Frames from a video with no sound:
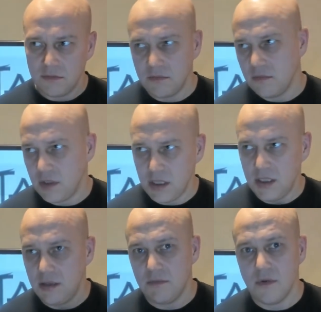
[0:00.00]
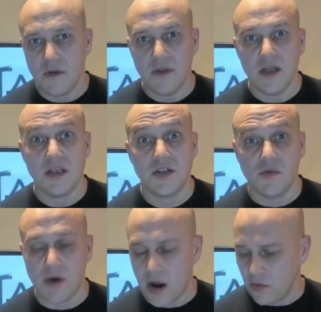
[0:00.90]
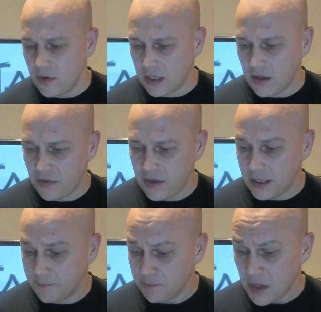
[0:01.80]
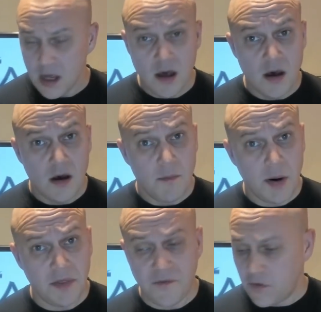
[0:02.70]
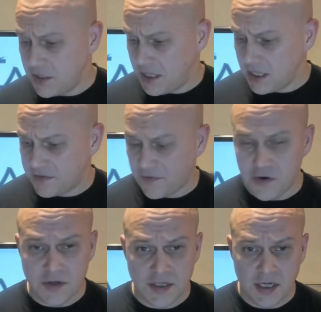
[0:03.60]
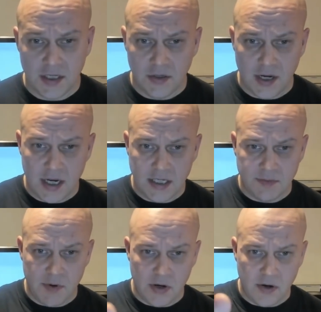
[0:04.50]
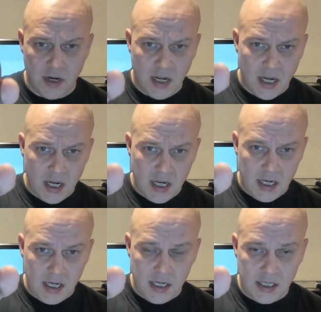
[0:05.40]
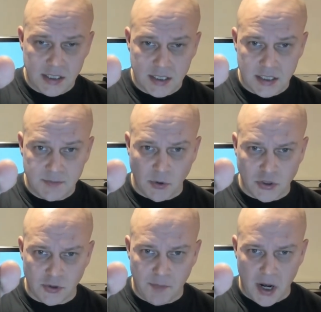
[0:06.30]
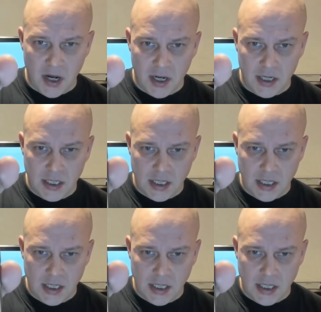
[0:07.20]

the the surrounding thing but first things first, today's beer is sponsored by